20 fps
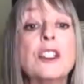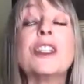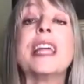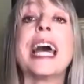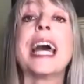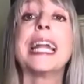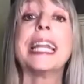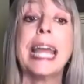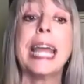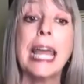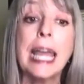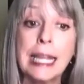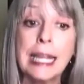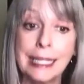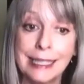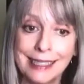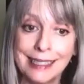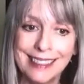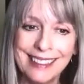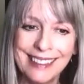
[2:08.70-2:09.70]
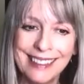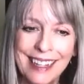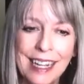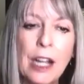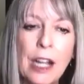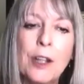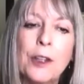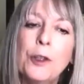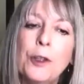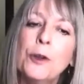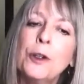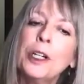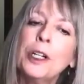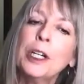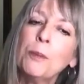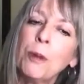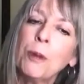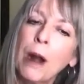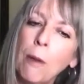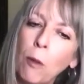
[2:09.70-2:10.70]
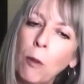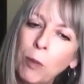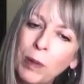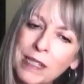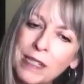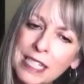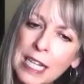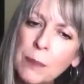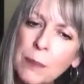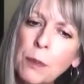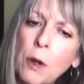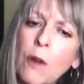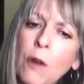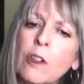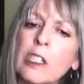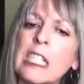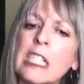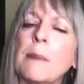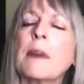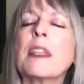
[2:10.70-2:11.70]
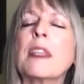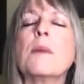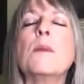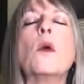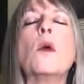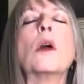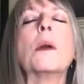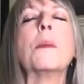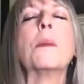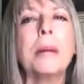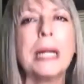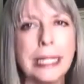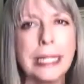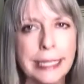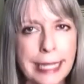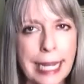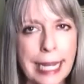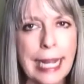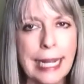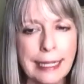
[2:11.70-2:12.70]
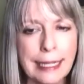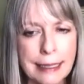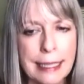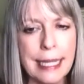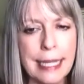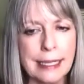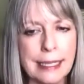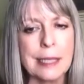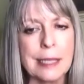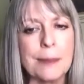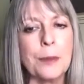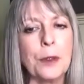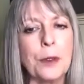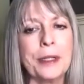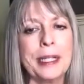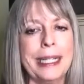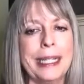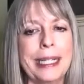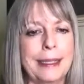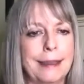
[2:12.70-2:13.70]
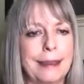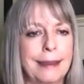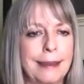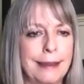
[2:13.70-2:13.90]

to that end, you could probably skip over some of the more mundane testimony.